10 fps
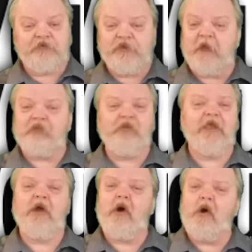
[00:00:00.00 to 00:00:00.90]

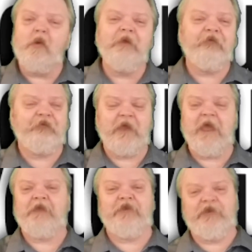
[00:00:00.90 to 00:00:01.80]
definitely always
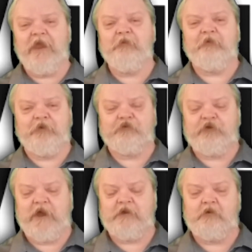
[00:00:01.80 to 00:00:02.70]
tag the name of your
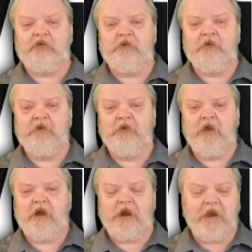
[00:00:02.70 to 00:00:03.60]
channel,
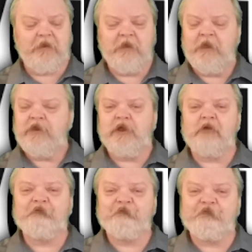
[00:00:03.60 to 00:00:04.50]
all right?
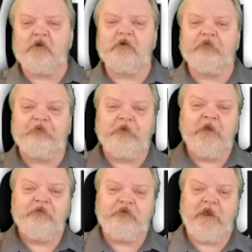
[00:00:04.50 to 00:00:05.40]
Your first
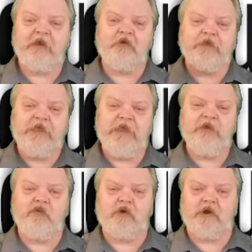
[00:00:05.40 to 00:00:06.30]
channel
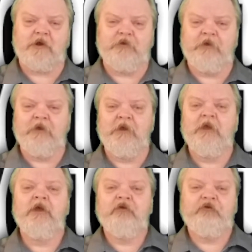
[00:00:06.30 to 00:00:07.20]
keyword
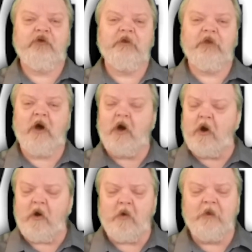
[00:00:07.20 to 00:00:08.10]
should
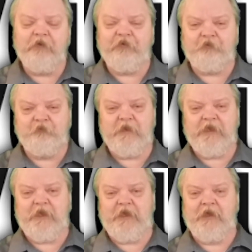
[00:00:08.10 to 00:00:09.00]
always
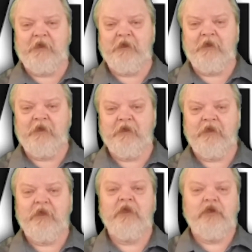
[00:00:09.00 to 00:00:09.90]
be
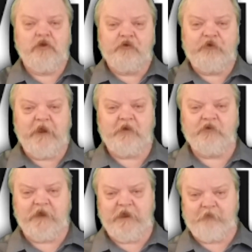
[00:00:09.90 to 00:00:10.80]
your channel
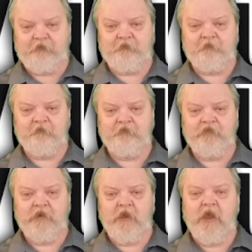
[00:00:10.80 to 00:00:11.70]
name,
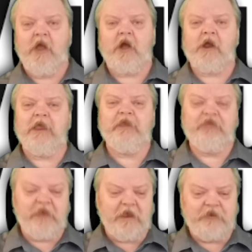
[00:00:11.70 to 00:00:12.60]
all right? And
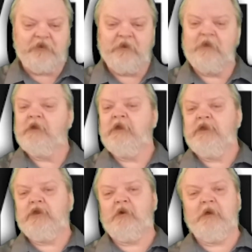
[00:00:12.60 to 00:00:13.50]
then,
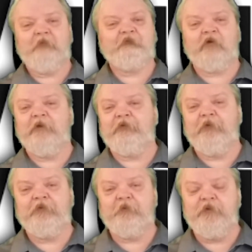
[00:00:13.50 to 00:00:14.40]
you know, for
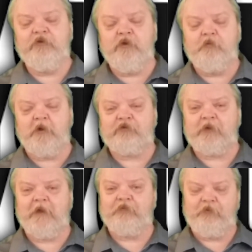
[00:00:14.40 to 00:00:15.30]
instance, if you do
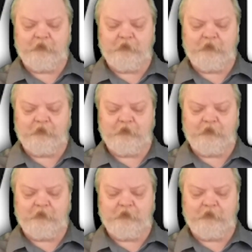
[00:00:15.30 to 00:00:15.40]
bushcrafting,